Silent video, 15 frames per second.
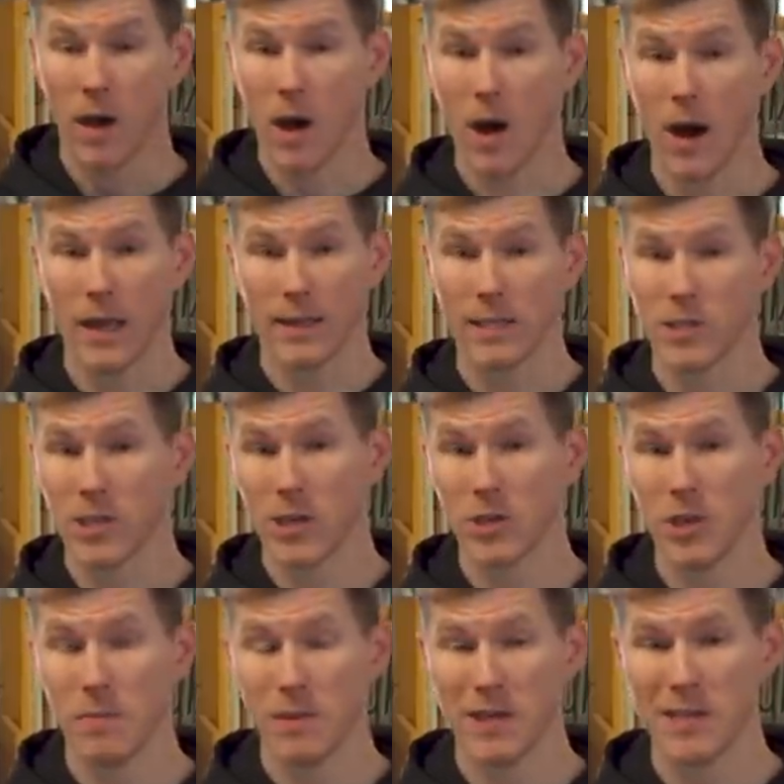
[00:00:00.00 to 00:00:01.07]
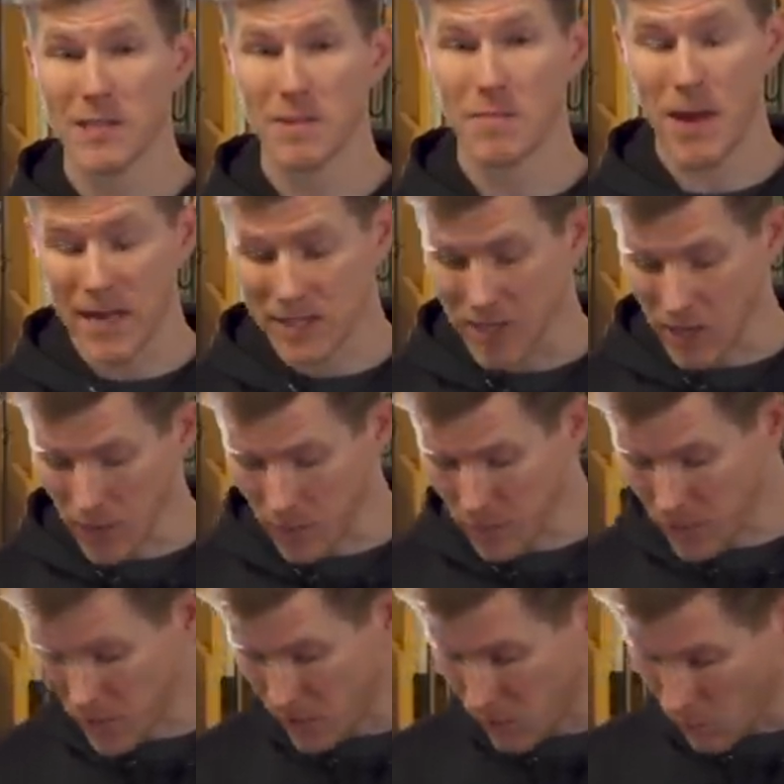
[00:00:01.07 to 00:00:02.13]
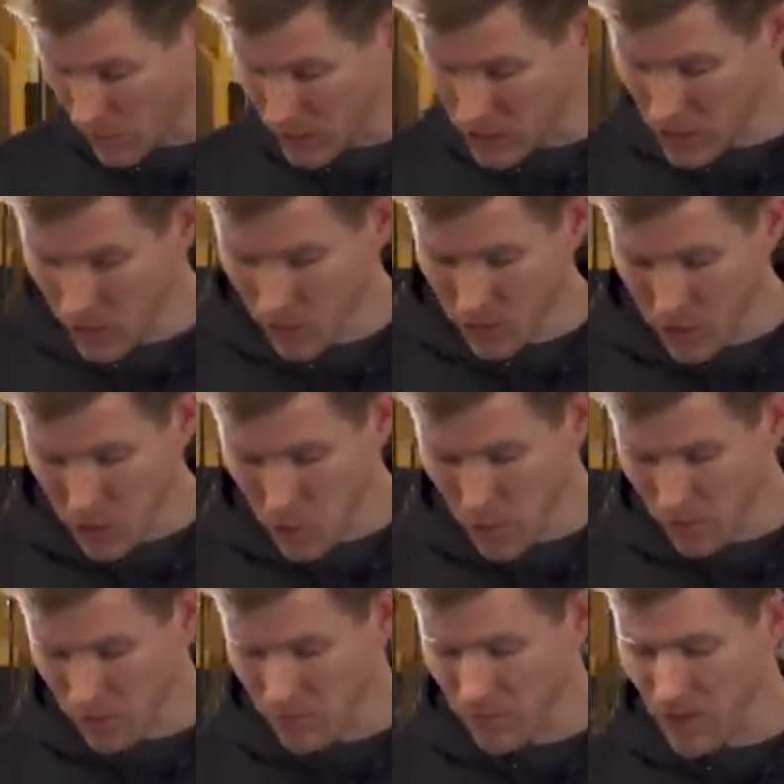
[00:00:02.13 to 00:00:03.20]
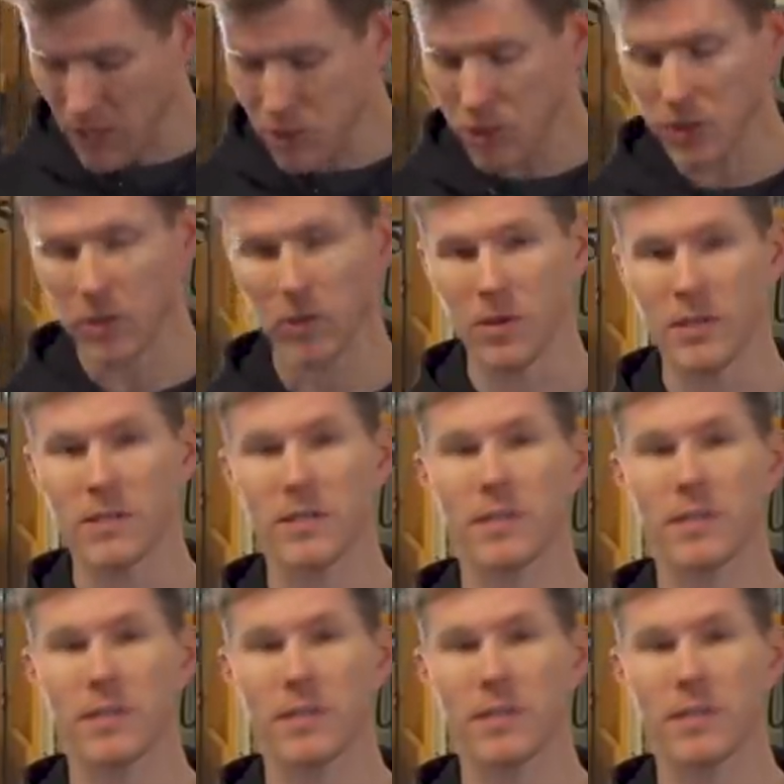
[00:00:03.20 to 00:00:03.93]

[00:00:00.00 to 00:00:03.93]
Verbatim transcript: All right, let's start jumping into some baits here. We're gonna start with the new one from Venture Lures.